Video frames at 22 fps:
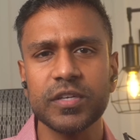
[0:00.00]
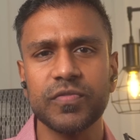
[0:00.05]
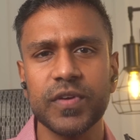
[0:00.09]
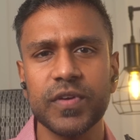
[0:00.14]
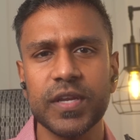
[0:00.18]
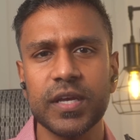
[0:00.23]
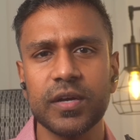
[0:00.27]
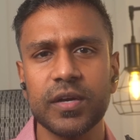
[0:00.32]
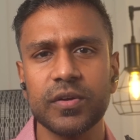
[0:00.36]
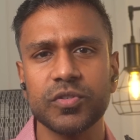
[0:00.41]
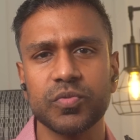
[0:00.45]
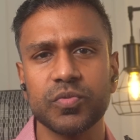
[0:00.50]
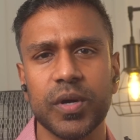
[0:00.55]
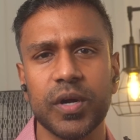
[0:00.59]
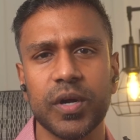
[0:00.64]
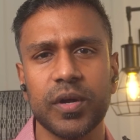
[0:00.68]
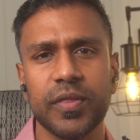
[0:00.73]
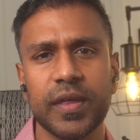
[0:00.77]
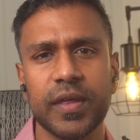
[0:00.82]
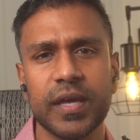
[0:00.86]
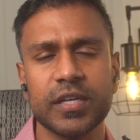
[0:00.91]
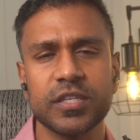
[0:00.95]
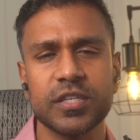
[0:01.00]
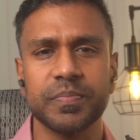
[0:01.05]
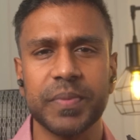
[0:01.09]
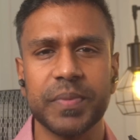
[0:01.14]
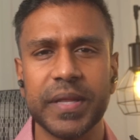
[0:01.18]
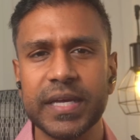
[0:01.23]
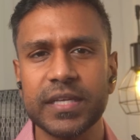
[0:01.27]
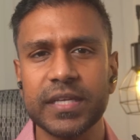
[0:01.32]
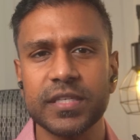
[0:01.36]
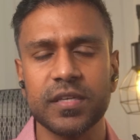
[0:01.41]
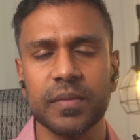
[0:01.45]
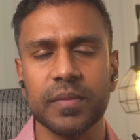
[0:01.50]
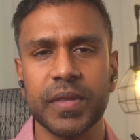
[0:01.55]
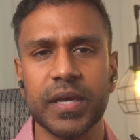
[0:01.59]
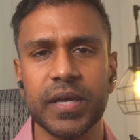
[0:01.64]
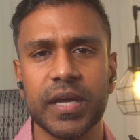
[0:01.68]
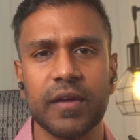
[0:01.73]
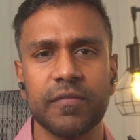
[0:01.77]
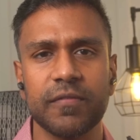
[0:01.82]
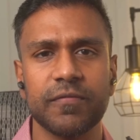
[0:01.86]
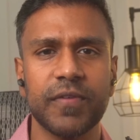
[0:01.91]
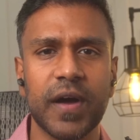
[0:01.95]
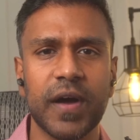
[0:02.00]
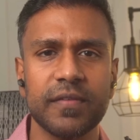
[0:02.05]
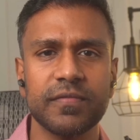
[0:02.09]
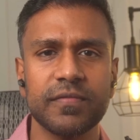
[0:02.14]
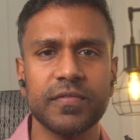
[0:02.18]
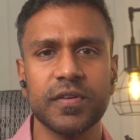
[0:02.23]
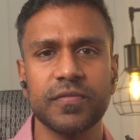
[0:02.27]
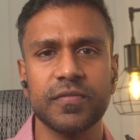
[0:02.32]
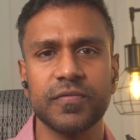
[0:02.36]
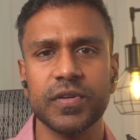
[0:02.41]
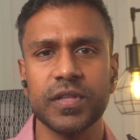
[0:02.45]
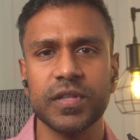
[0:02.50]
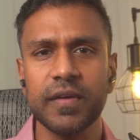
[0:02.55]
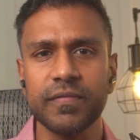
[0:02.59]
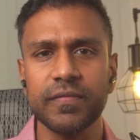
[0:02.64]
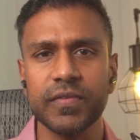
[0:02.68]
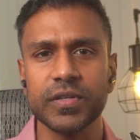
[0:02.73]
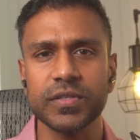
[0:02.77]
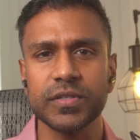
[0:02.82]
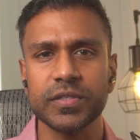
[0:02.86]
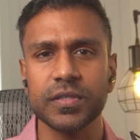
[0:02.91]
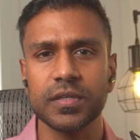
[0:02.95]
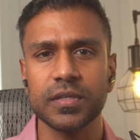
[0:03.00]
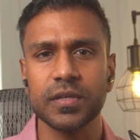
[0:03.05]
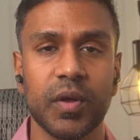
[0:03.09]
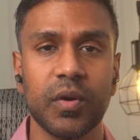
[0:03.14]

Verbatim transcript: videos where they explain something at five different levels?